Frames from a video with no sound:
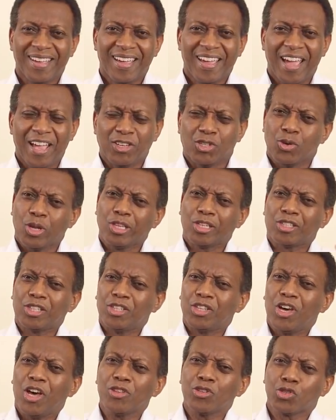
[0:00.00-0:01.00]
And so I looked at
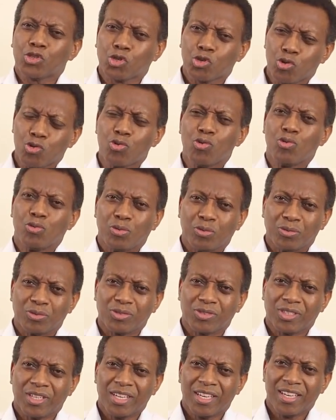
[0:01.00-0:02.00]
the other
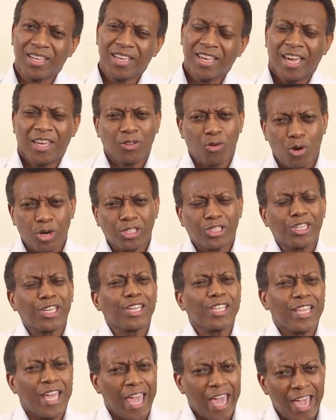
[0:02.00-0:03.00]
schools. In order to
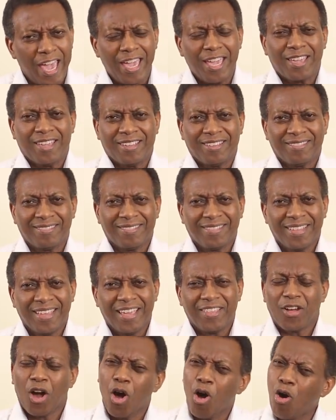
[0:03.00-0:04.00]
get an A
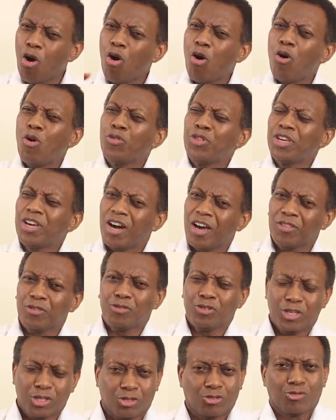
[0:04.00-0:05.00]
in all the other
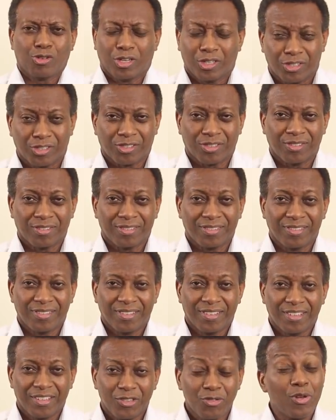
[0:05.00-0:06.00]
districts,
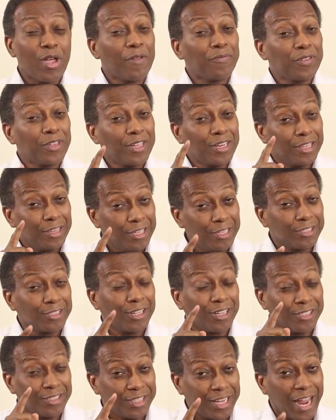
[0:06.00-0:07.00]
you have to get at least
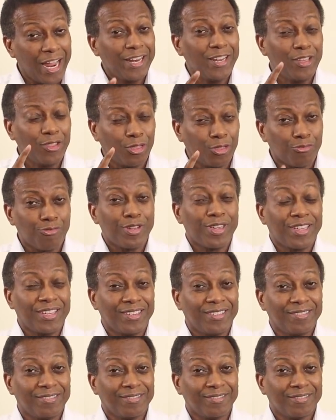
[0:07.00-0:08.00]
a
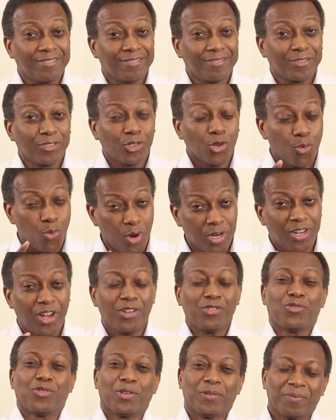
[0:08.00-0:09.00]
93 to
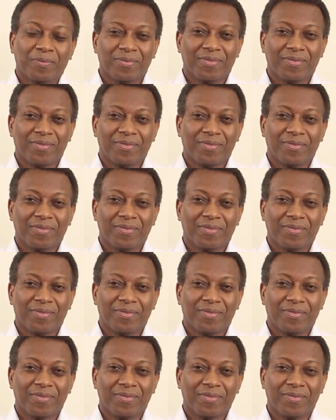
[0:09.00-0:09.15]
100.